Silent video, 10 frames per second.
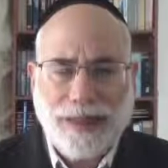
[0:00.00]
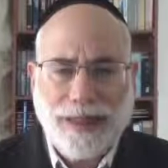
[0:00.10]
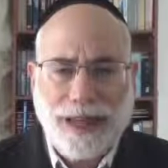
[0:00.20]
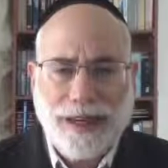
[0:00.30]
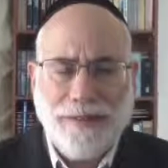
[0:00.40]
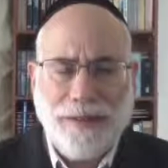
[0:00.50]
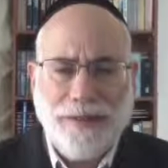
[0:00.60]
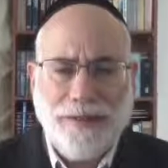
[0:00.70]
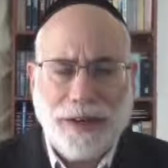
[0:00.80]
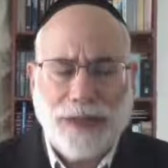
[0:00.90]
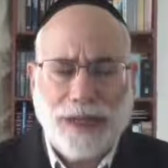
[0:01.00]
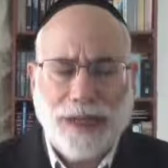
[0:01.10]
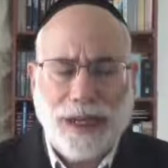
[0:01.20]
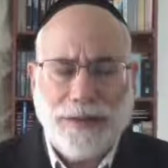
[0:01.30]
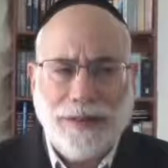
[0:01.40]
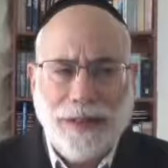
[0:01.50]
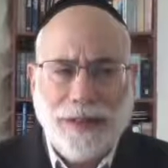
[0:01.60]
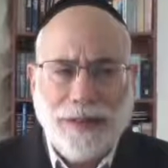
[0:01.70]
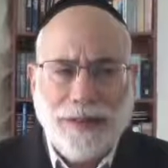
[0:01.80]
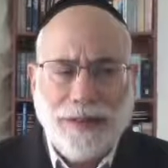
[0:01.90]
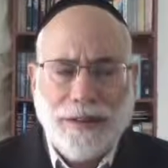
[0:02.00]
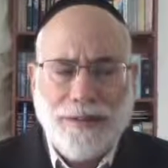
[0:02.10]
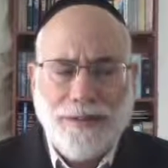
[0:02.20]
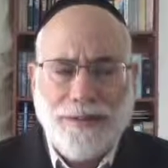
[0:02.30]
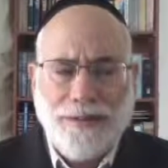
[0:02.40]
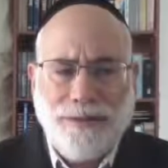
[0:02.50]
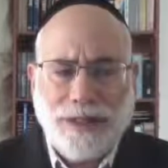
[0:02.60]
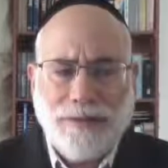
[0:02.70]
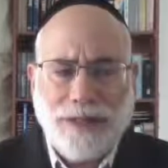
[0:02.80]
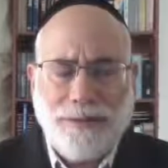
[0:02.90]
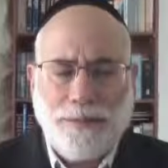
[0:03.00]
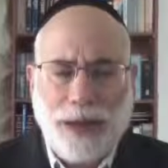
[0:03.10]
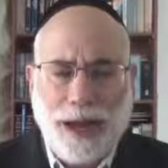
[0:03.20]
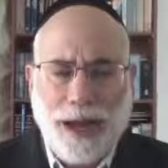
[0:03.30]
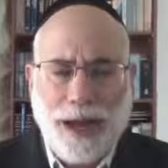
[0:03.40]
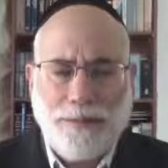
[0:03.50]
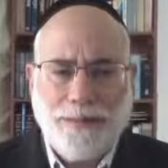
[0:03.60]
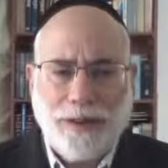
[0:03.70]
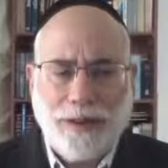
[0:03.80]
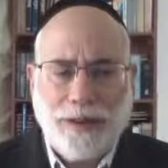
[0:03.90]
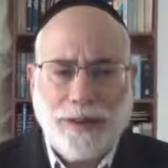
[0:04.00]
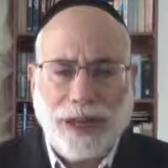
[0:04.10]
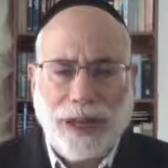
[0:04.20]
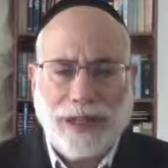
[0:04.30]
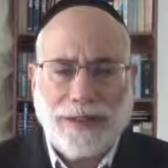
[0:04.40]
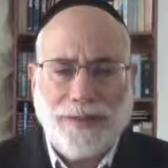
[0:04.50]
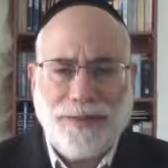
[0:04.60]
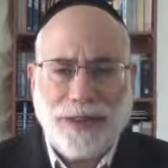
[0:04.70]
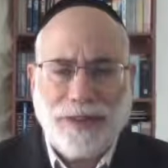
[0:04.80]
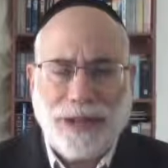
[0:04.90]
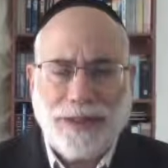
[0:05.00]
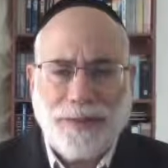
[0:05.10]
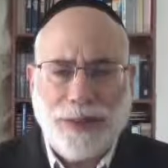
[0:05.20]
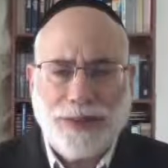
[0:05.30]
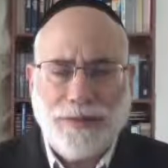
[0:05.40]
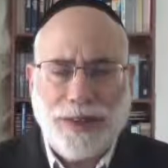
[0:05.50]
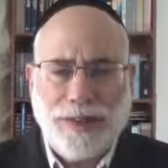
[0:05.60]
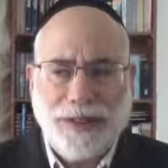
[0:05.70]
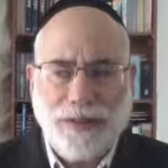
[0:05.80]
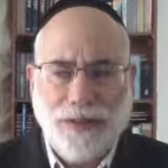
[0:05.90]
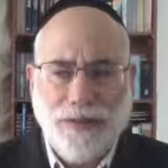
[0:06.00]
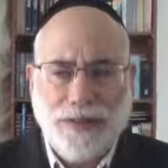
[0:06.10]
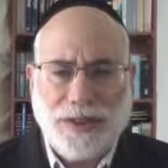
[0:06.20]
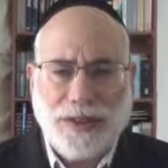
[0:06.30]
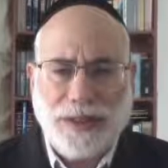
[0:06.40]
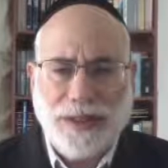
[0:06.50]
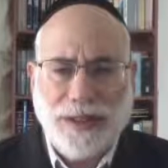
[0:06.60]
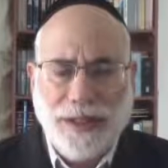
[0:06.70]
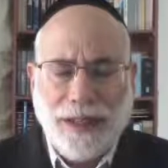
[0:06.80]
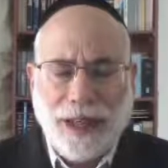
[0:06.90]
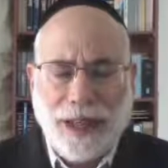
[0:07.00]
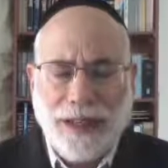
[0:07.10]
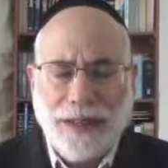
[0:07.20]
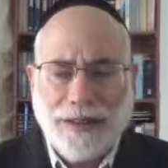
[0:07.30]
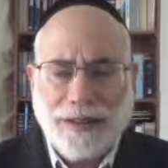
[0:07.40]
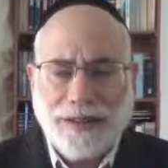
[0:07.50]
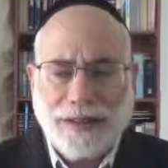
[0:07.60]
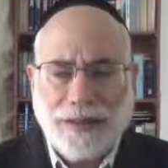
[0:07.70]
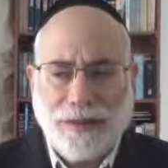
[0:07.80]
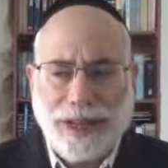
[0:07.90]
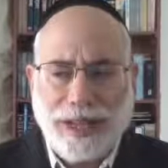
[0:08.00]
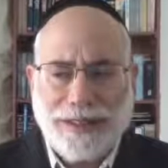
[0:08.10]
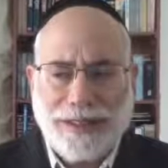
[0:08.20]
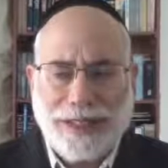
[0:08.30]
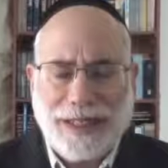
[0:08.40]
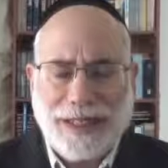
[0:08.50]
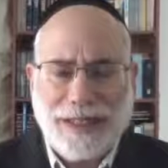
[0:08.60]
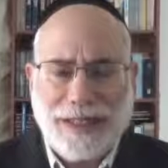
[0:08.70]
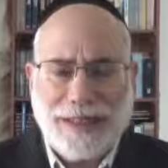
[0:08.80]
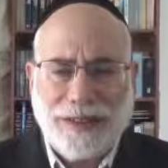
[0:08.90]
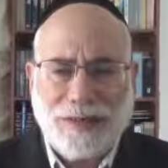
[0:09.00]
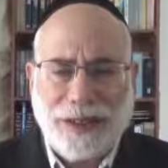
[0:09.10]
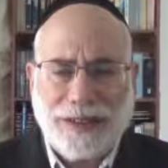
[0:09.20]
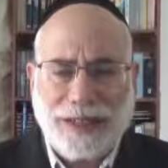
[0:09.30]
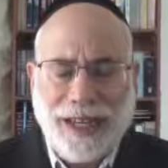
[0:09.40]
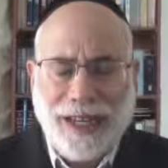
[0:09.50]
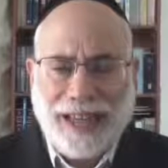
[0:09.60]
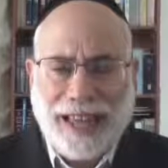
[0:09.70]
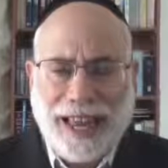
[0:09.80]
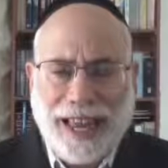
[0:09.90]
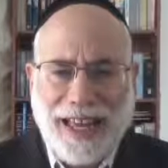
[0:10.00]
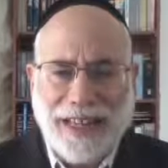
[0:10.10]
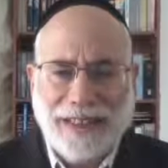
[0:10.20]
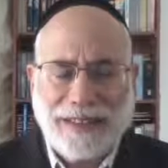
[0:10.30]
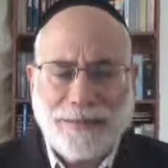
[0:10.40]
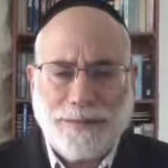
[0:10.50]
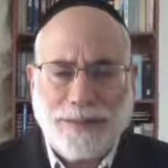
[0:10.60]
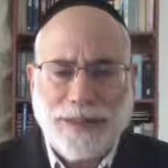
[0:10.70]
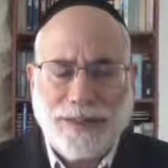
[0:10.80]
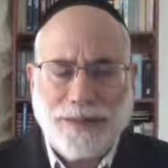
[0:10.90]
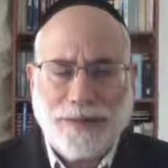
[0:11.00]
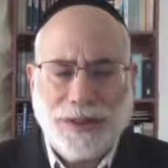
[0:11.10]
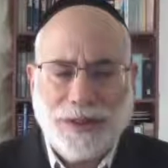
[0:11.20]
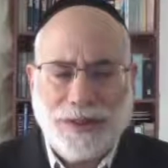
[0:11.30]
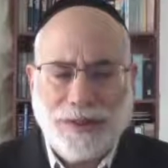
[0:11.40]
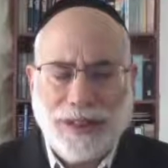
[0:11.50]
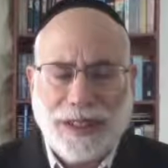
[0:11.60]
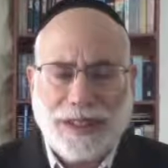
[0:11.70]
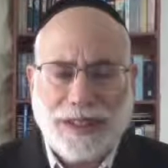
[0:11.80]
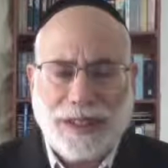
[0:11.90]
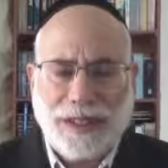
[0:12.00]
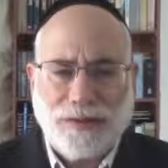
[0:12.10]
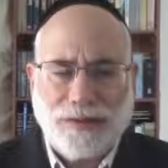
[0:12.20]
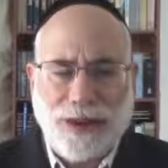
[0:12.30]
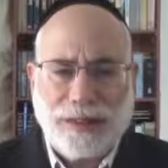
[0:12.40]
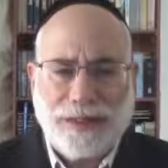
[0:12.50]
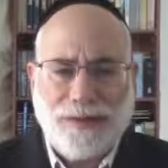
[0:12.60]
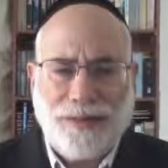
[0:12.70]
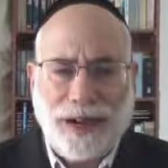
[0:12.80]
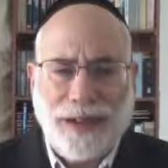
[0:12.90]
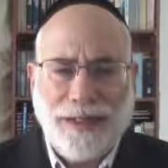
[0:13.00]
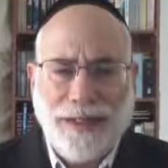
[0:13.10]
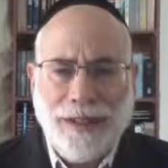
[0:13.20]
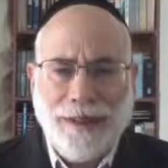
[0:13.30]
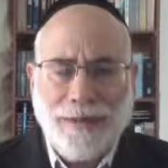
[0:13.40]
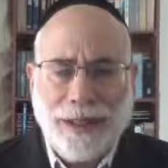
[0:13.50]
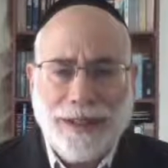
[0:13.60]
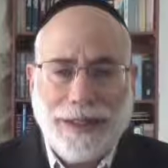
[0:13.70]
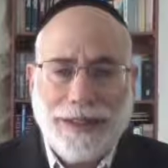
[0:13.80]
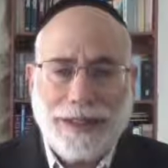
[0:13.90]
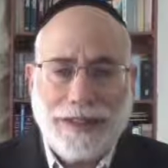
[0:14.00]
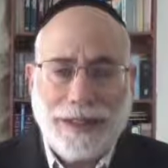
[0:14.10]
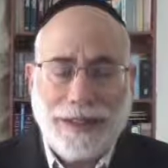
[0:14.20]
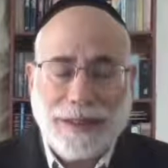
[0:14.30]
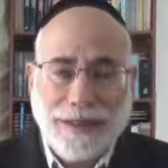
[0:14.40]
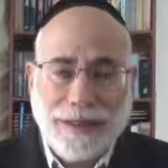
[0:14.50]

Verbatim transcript: that have been very uh, very popular as, ver- as well as very lucid. Uh, so, as I said, the, the, situation has been to a certain extent rectified, but it's uh,